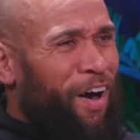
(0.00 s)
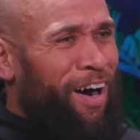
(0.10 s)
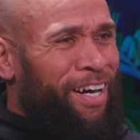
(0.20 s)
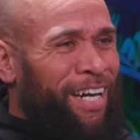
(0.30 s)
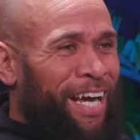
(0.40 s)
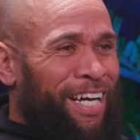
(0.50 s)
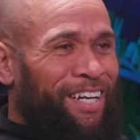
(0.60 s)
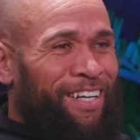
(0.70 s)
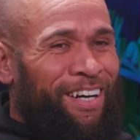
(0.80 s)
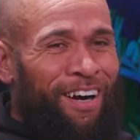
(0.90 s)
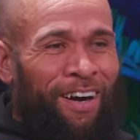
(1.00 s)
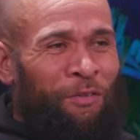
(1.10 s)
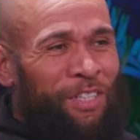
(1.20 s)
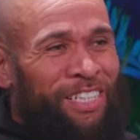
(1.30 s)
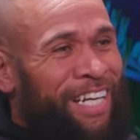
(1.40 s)
fuck, like
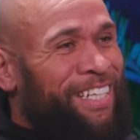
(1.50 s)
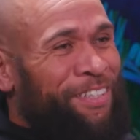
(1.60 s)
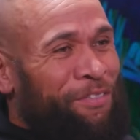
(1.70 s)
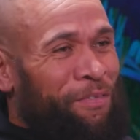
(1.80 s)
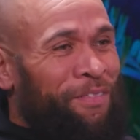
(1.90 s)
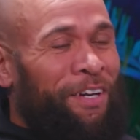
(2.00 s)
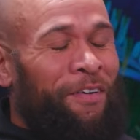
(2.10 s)
I was jealous of him.